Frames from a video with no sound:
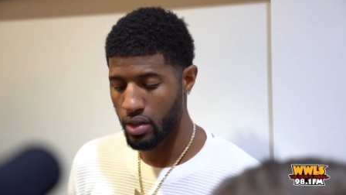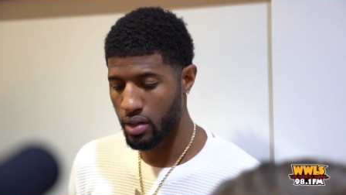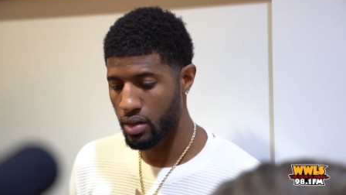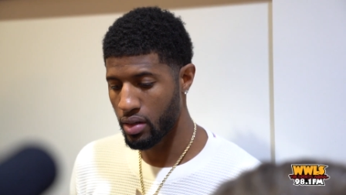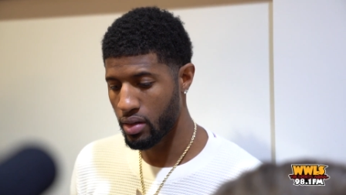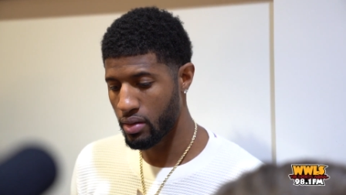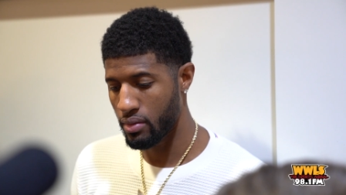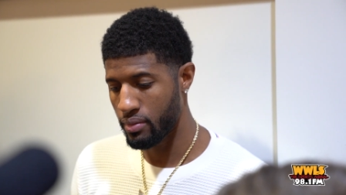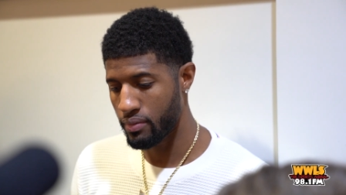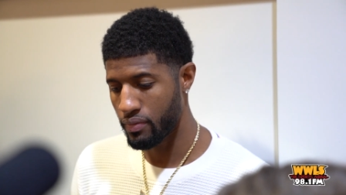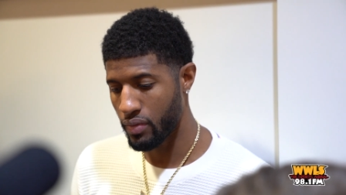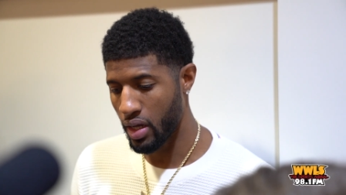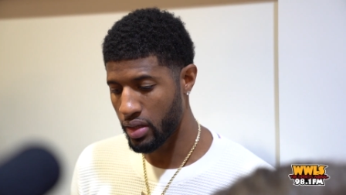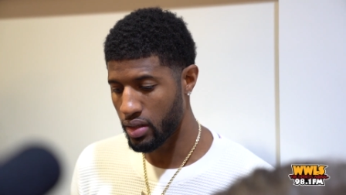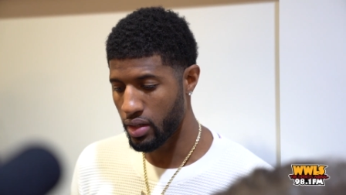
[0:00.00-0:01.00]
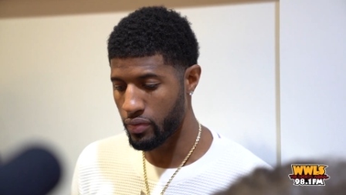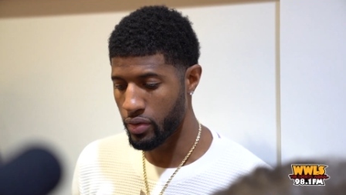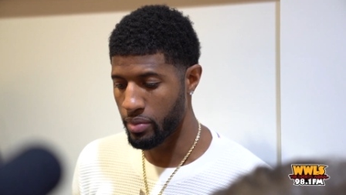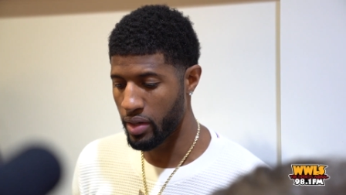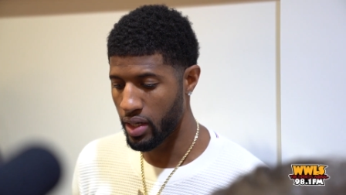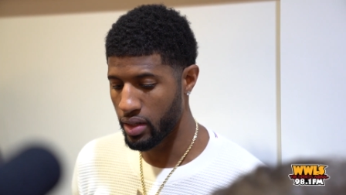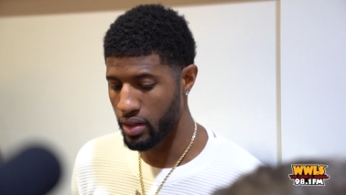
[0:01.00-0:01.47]
Um, I think
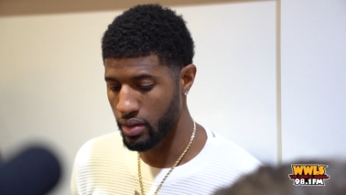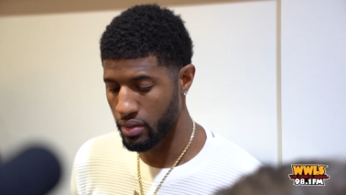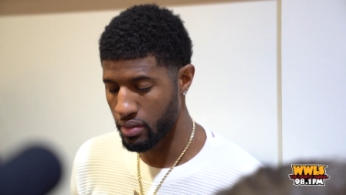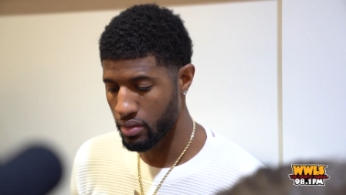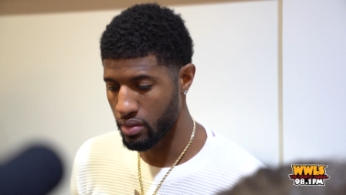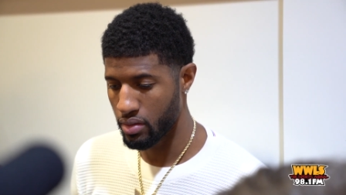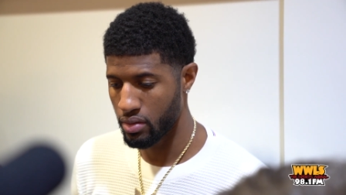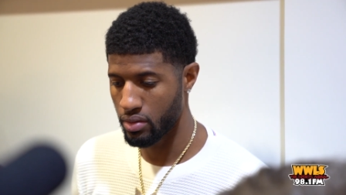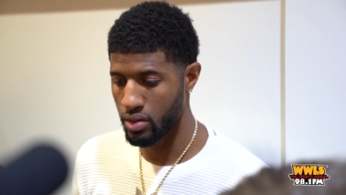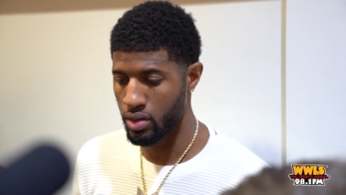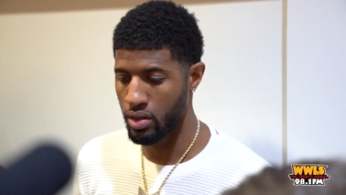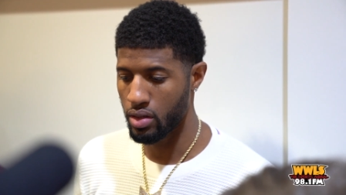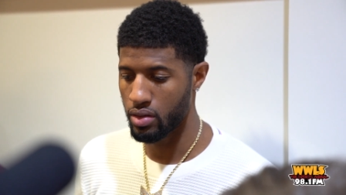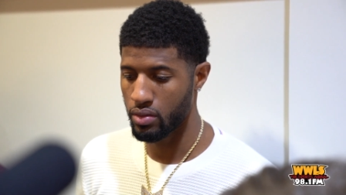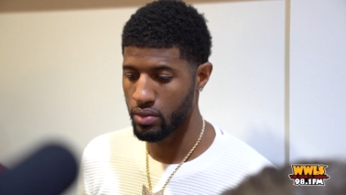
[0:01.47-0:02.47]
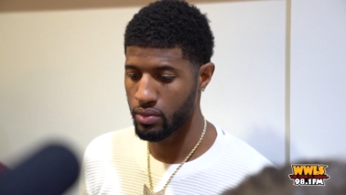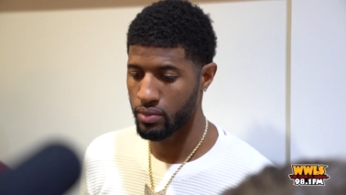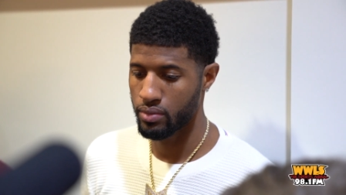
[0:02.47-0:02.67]
what made it, you know,